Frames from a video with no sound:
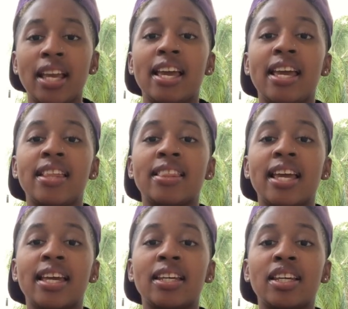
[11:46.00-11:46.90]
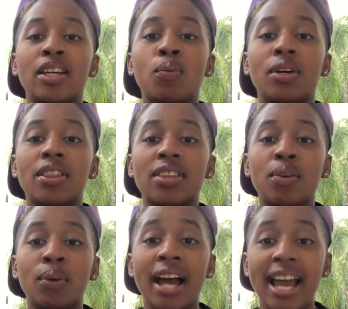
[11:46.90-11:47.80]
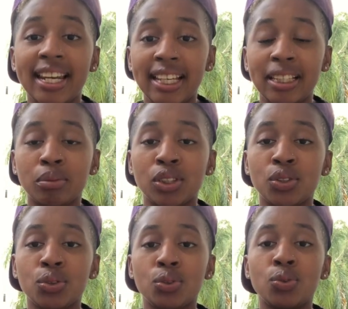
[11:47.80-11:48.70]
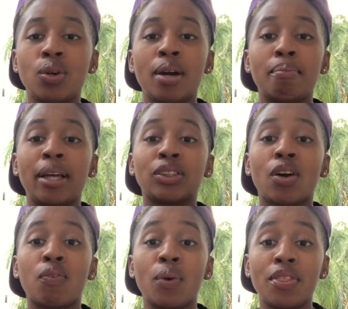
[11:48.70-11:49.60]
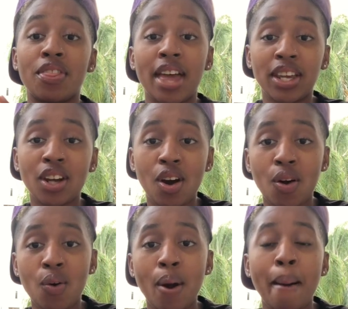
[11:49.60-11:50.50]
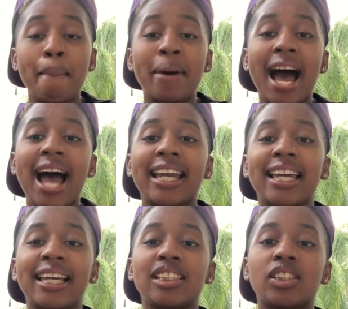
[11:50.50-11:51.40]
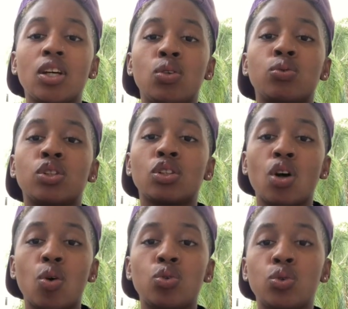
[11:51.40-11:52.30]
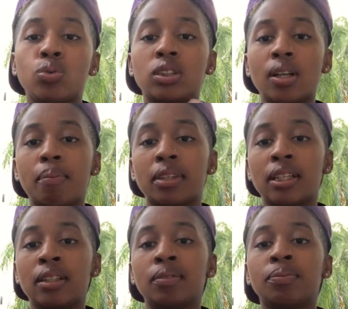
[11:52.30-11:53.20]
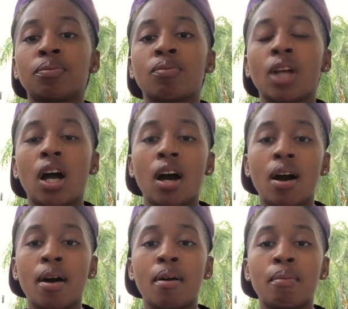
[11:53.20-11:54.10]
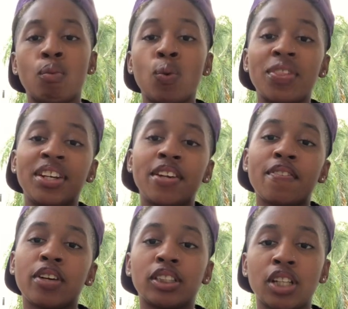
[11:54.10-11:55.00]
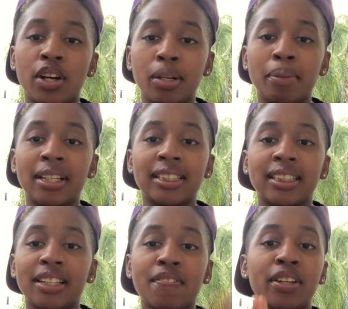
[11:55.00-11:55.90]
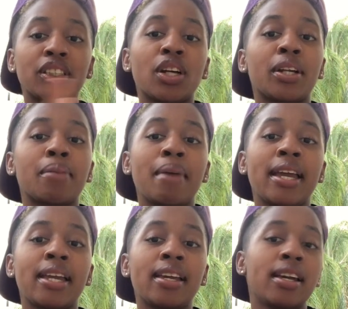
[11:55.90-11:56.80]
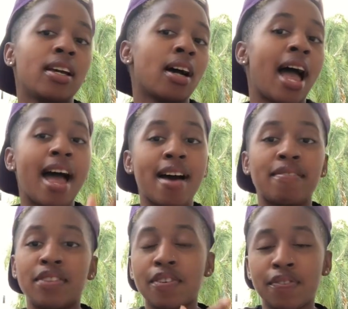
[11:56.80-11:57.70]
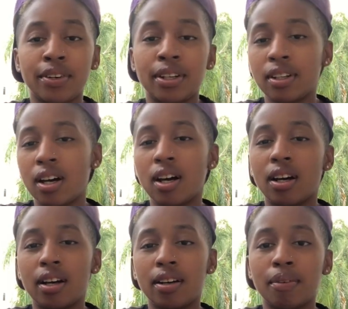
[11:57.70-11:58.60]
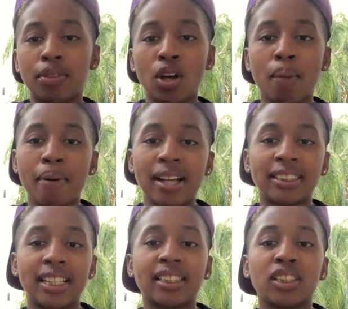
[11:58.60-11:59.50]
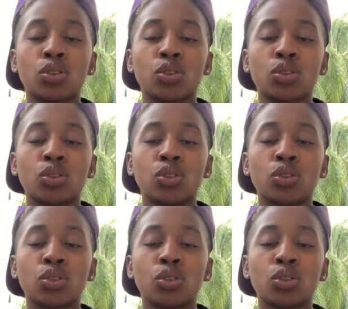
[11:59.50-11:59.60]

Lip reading: and they did with what I need them to do based off what they know. But I can't tell you to go do something with a different attorney, because a different attorney may have different thought processes,